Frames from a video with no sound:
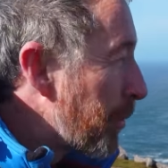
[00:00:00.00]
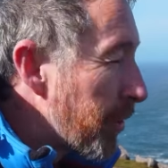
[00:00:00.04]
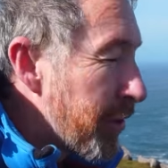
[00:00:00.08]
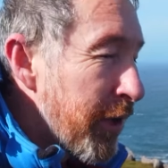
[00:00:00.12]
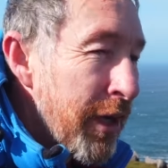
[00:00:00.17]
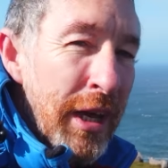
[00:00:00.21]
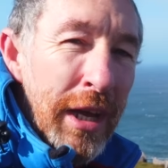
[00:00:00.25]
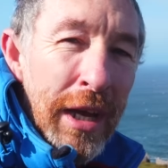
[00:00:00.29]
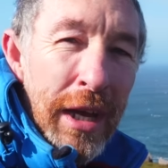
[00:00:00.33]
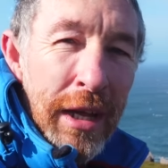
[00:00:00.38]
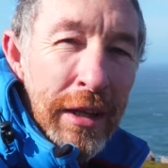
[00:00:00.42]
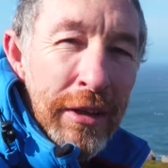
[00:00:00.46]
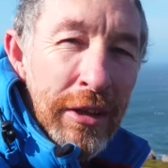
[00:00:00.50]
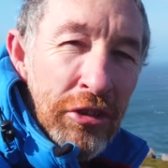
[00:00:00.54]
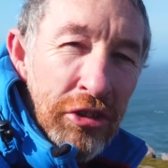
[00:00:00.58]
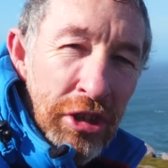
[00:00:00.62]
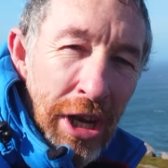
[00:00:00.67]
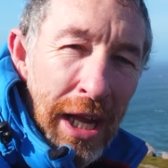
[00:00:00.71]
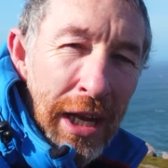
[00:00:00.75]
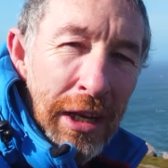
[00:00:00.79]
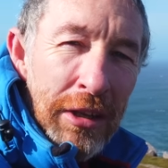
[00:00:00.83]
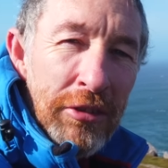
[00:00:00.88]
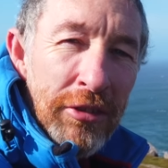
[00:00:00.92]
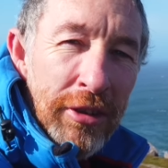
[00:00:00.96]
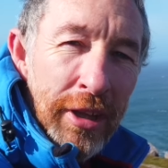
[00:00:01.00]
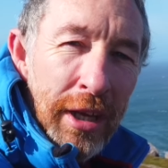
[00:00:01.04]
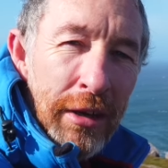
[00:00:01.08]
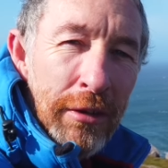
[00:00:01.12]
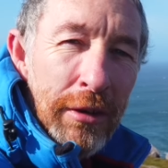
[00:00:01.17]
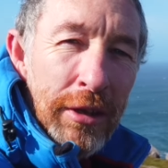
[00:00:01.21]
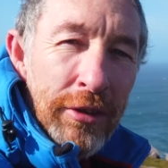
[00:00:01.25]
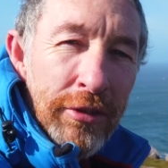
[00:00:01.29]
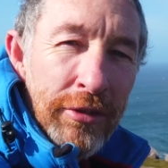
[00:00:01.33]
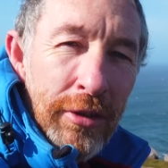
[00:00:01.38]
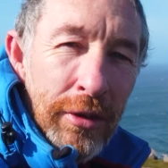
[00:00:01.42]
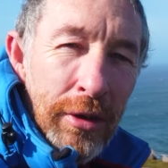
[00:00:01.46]
But the challenge
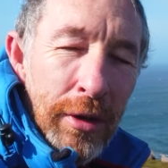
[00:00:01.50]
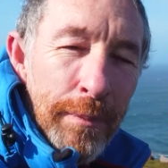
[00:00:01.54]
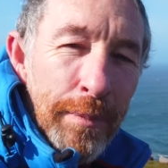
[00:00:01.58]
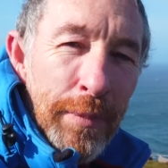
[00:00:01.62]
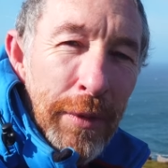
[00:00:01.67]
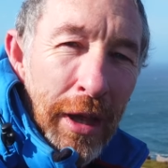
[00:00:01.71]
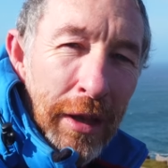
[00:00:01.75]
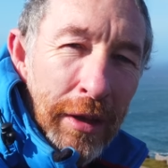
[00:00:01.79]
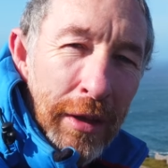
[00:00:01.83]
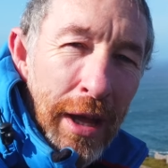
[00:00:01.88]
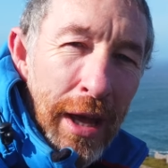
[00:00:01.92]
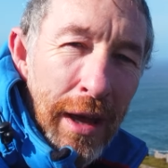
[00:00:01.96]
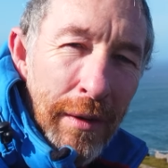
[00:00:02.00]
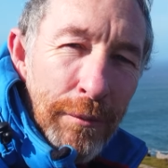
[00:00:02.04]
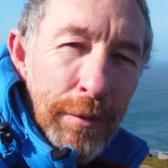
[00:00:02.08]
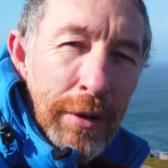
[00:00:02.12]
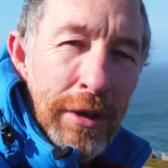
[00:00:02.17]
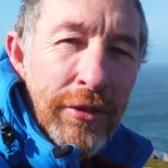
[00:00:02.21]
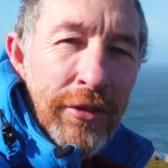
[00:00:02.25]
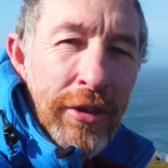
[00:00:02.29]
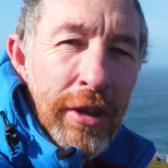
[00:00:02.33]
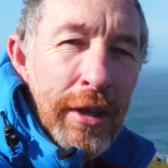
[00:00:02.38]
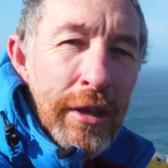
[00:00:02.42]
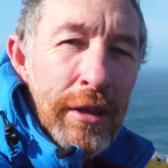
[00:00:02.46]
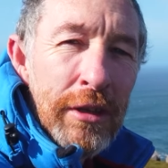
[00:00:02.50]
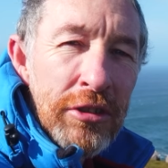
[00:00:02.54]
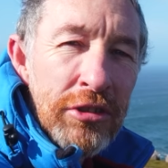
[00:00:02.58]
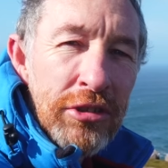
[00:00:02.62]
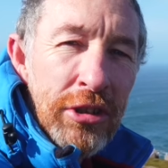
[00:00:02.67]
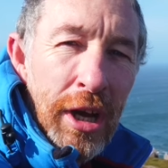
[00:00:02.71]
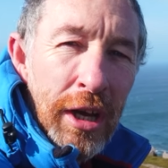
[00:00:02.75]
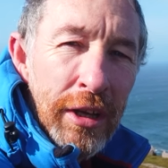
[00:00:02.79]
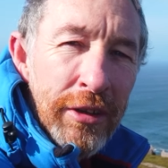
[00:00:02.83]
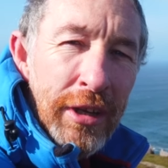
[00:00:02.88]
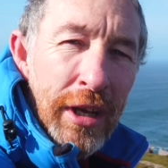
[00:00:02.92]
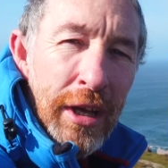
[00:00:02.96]
there is though, that every single
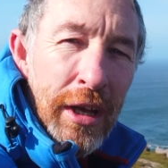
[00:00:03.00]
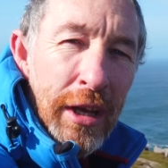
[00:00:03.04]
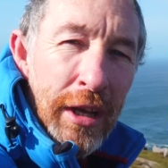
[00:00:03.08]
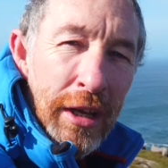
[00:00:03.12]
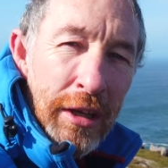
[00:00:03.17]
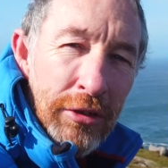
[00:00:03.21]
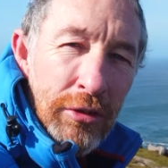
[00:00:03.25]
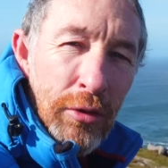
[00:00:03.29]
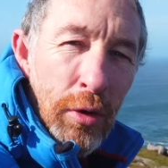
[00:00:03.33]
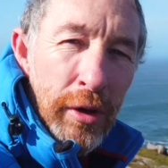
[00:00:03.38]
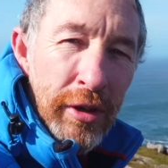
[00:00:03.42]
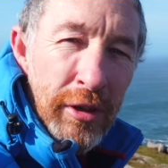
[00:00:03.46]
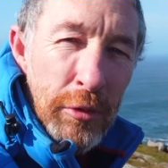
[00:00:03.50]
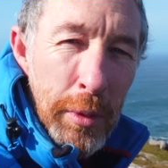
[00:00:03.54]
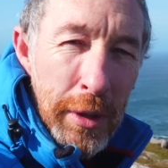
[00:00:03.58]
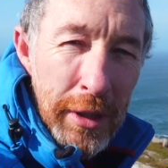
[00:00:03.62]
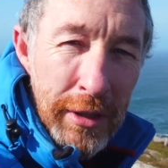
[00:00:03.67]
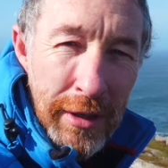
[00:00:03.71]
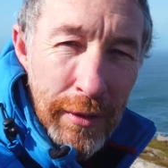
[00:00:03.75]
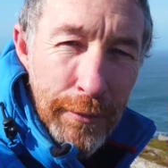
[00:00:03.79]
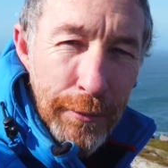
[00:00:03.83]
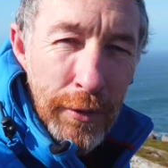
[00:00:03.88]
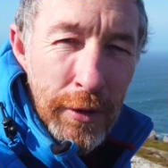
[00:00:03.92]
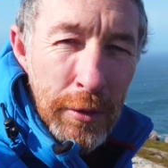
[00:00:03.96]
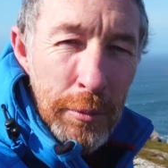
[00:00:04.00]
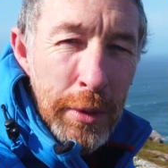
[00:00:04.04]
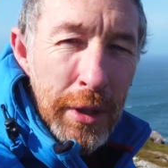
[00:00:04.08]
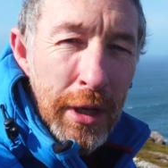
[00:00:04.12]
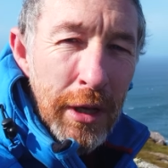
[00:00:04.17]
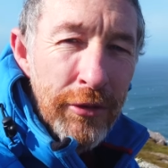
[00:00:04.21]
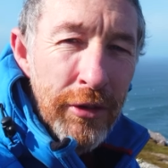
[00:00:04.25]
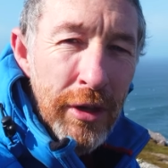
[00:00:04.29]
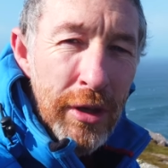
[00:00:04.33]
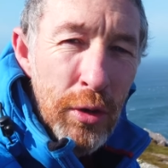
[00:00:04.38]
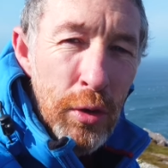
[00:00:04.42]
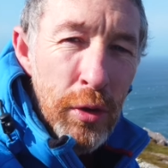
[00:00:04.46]
shot is going to be different
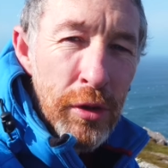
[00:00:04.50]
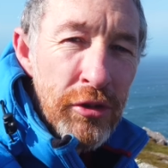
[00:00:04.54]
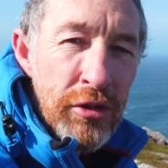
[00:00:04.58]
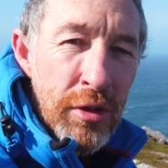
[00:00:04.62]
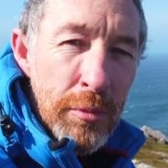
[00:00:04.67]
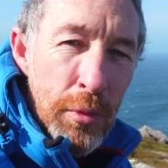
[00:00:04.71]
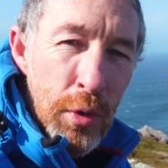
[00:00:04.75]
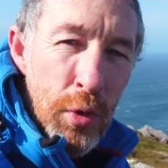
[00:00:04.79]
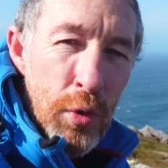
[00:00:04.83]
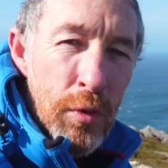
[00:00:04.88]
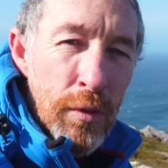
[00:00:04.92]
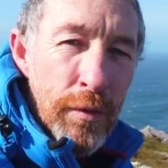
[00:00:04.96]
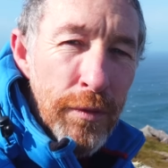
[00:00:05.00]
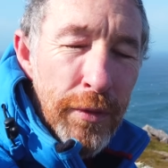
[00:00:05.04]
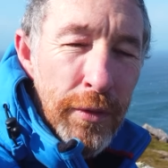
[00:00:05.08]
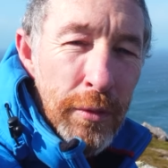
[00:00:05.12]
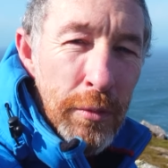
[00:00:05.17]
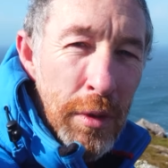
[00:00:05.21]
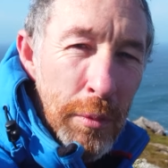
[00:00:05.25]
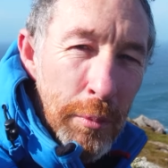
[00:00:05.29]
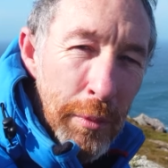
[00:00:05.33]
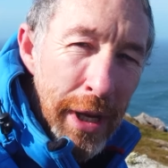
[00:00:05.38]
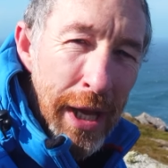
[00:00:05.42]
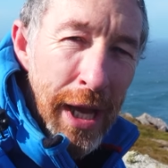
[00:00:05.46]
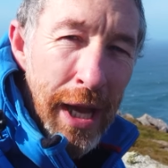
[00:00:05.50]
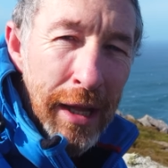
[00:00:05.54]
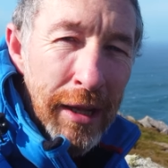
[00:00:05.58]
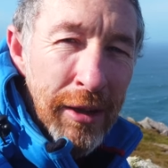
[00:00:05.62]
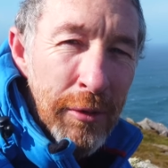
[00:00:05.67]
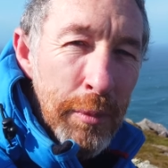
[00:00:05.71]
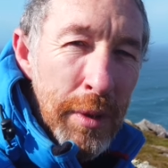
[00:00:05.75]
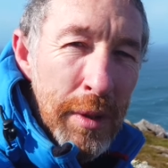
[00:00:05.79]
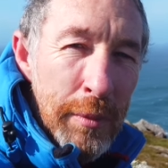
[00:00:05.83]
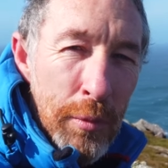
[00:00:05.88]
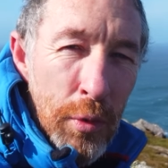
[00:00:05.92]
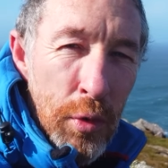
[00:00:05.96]
because I'm going to move with my
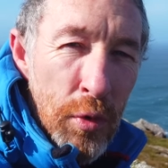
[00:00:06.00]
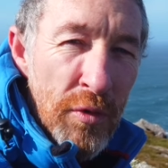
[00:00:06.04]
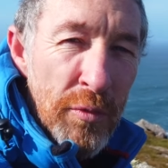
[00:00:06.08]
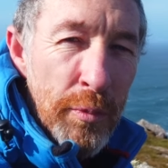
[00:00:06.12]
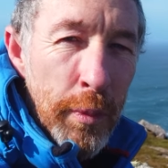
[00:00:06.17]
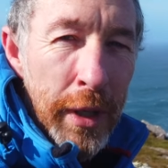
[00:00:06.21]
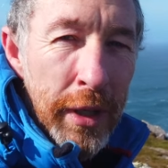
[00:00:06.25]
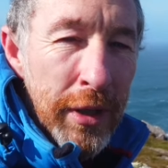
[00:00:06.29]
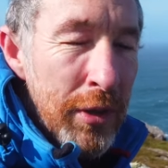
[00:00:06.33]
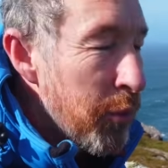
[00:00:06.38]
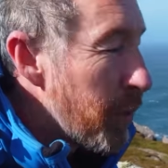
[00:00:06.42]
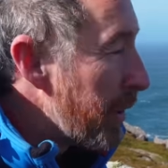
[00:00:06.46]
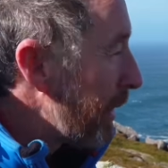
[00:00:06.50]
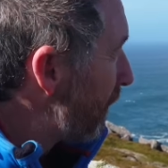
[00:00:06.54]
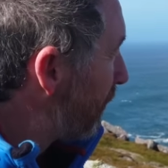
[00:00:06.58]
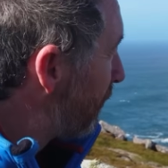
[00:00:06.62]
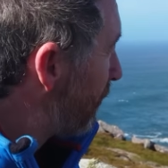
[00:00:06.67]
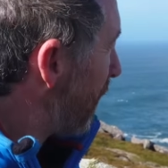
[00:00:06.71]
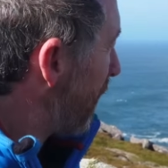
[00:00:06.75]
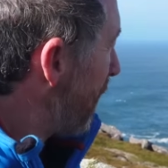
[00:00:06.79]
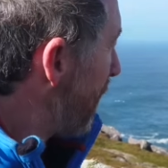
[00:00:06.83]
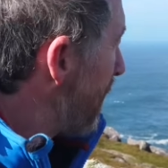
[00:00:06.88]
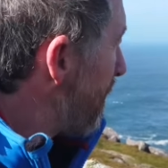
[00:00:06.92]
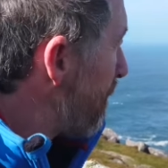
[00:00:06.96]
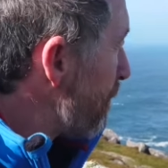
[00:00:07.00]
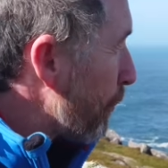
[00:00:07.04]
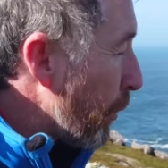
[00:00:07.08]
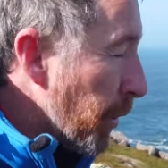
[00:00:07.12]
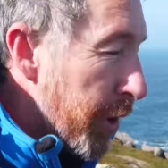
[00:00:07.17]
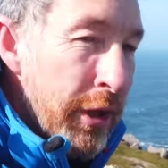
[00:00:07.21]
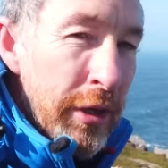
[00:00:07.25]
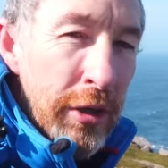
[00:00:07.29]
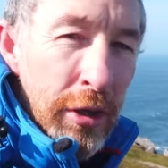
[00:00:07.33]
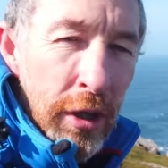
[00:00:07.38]
hand being moved by the wind. But